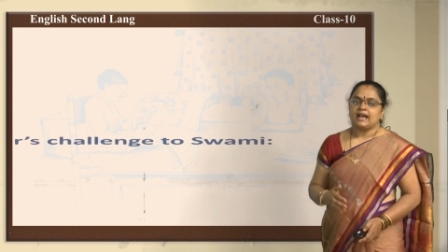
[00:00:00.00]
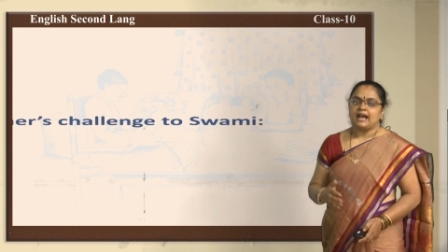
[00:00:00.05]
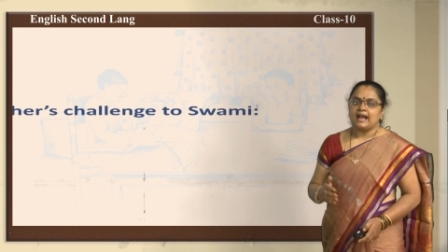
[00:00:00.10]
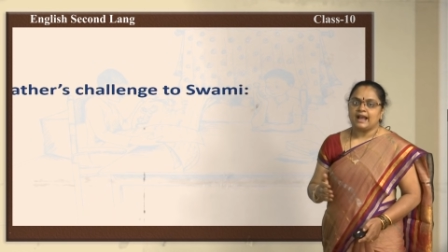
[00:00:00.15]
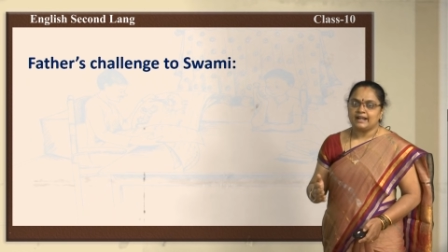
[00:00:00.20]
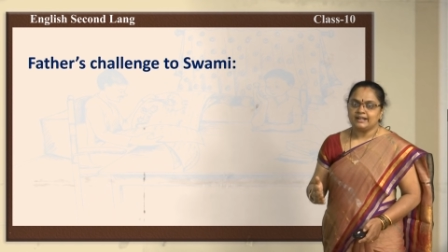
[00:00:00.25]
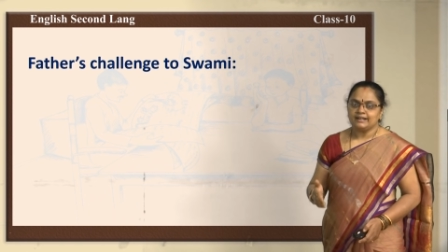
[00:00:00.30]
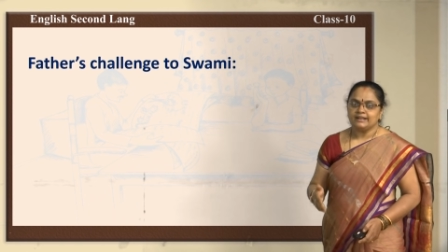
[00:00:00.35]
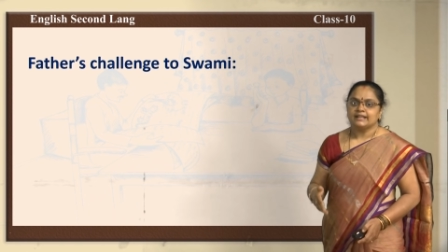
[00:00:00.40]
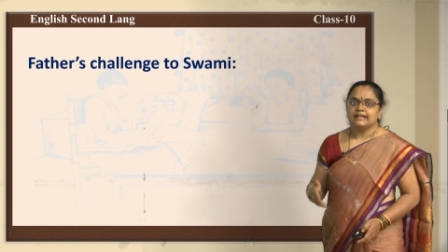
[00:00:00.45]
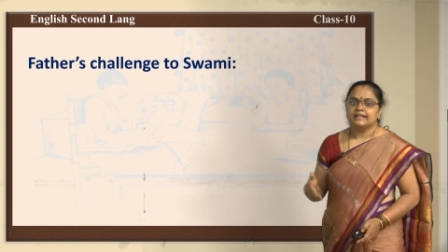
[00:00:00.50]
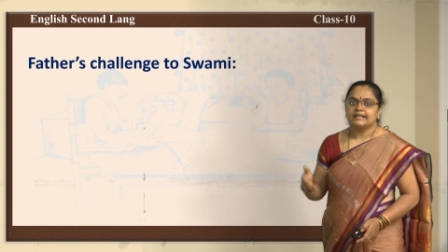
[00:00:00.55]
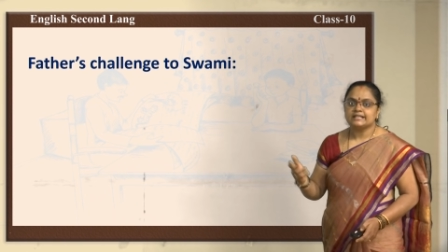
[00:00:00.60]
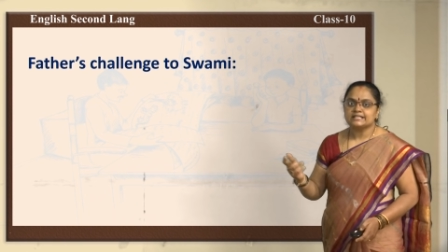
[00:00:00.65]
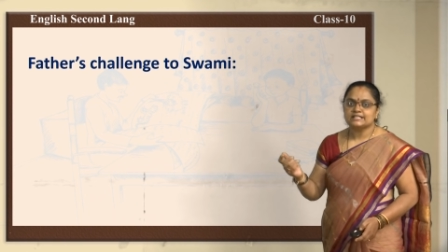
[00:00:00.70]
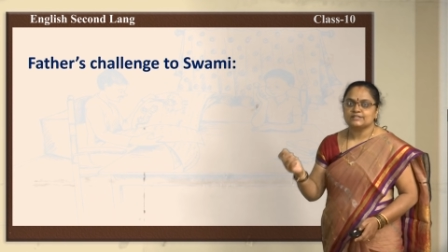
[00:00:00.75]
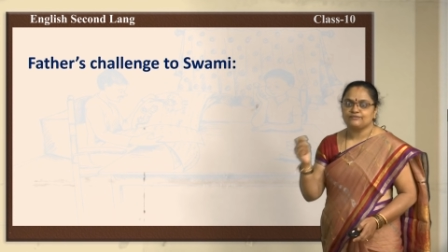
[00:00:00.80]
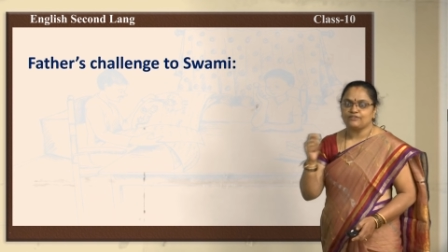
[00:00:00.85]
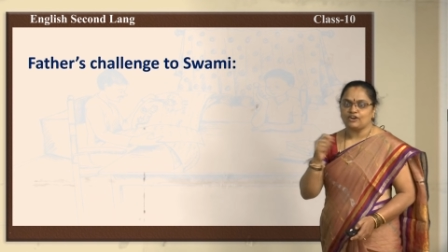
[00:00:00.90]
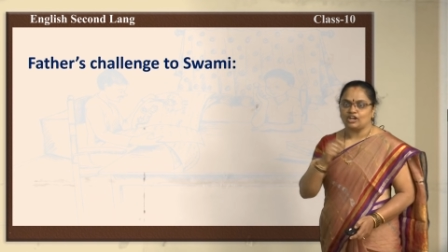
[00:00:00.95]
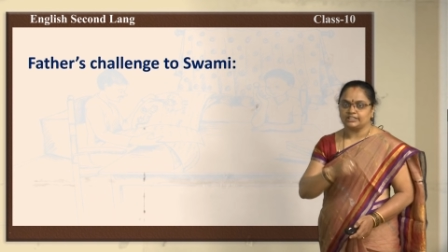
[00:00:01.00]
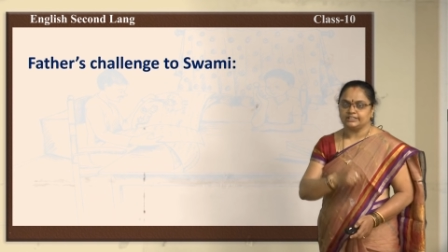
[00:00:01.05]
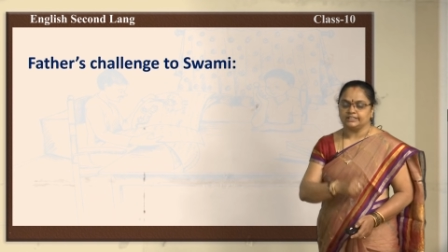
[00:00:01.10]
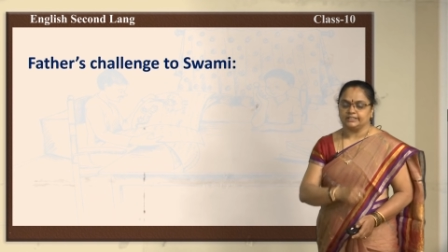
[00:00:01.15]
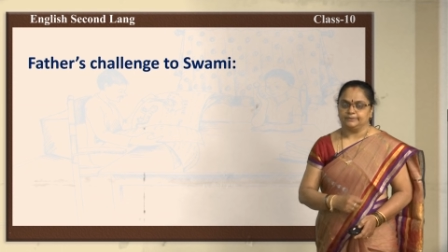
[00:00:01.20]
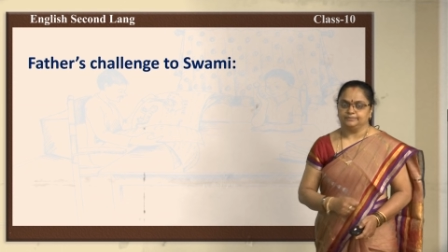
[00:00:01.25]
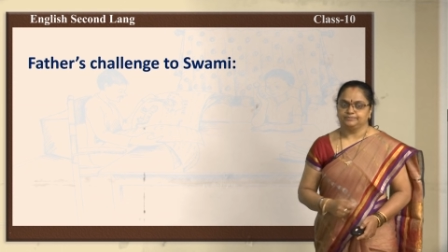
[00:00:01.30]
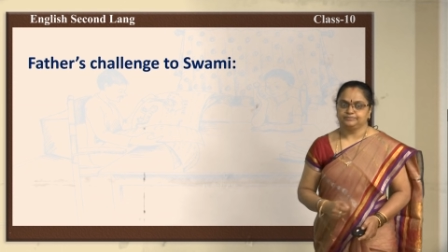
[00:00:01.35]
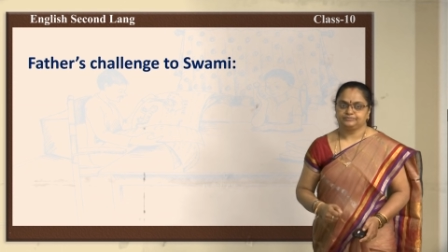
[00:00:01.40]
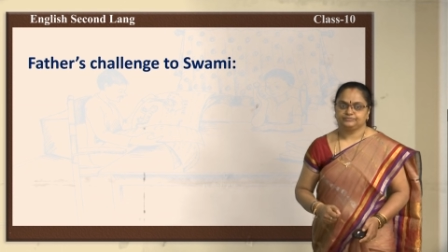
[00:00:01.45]
and his father.
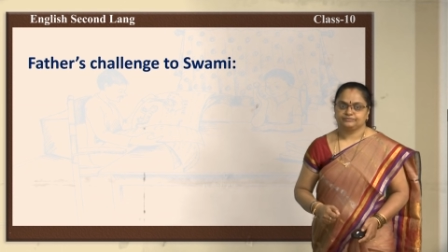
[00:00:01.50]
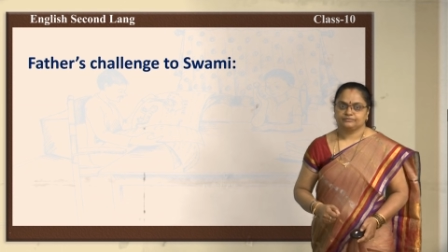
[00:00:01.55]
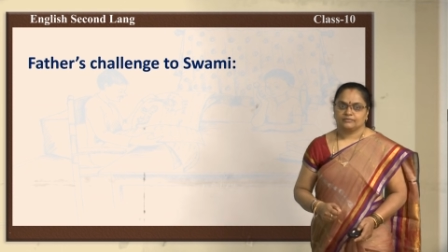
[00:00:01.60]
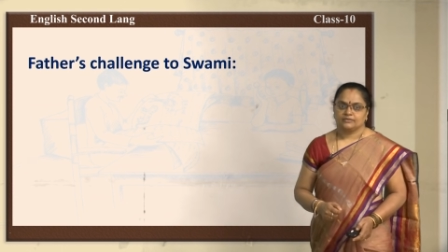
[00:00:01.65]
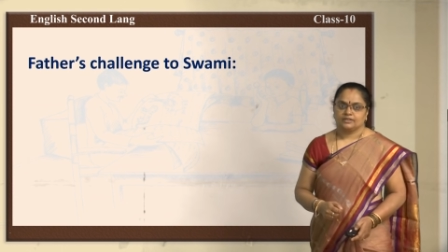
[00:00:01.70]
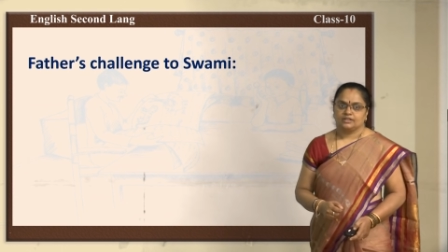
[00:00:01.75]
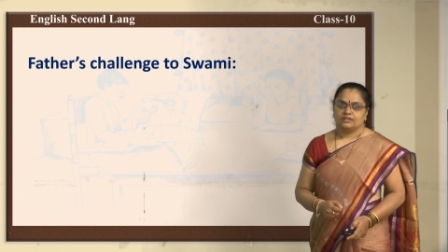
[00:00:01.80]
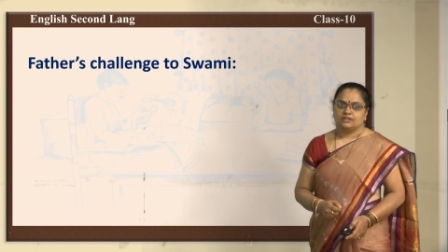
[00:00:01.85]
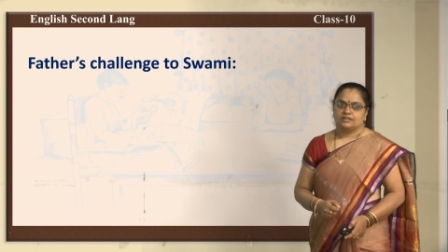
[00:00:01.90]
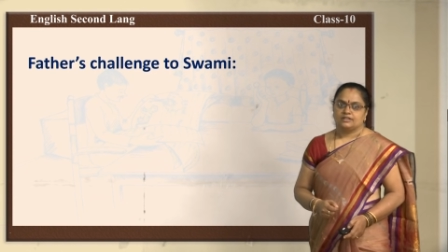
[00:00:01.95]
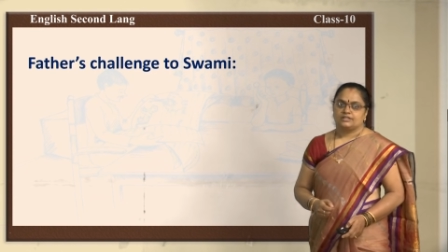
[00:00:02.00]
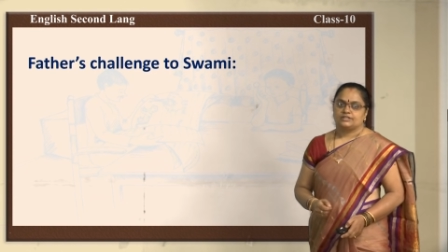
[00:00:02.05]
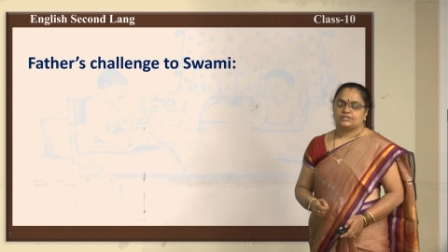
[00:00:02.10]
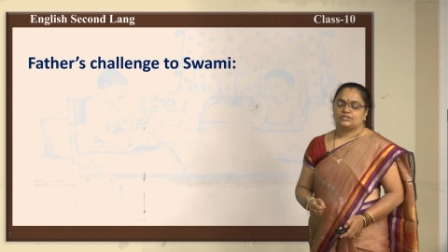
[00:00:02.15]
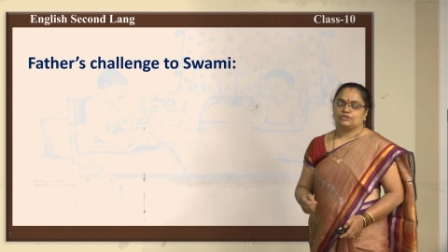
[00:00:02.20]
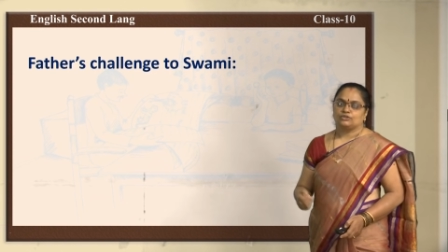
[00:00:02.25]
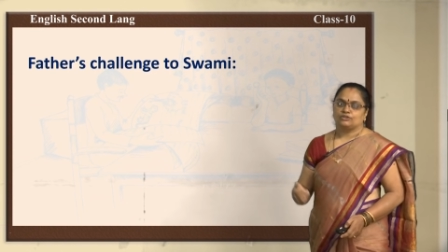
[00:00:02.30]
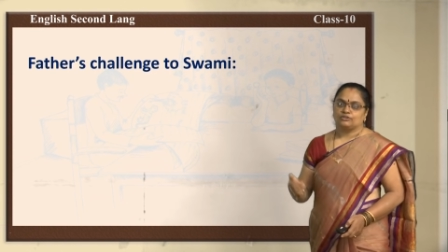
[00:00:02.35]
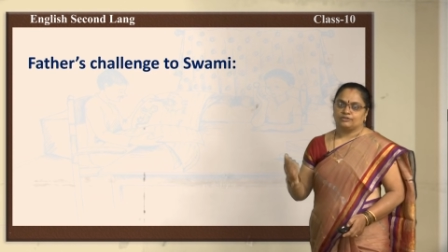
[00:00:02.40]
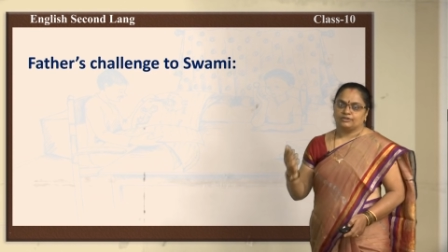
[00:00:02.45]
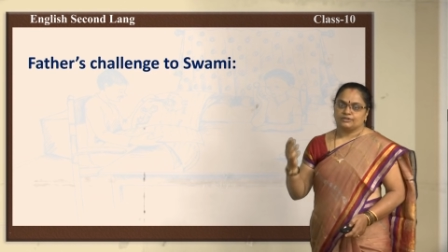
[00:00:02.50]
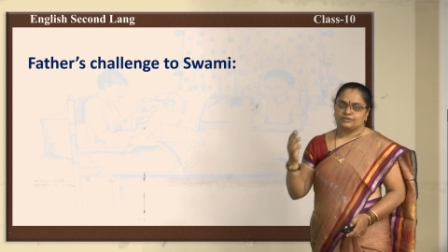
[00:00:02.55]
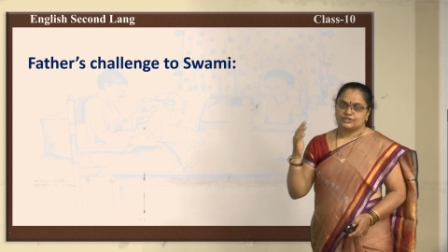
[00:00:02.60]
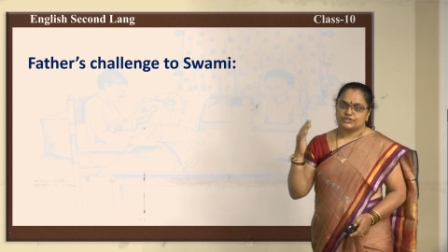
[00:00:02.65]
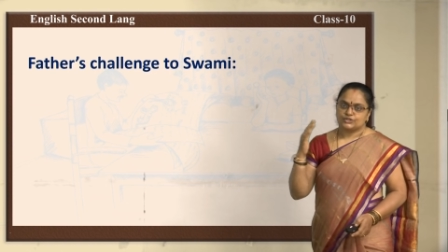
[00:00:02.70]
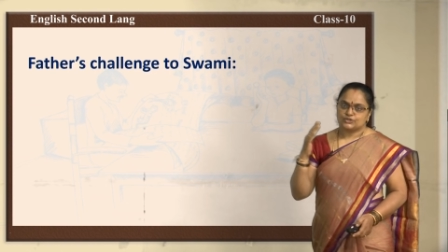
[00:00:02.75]
So,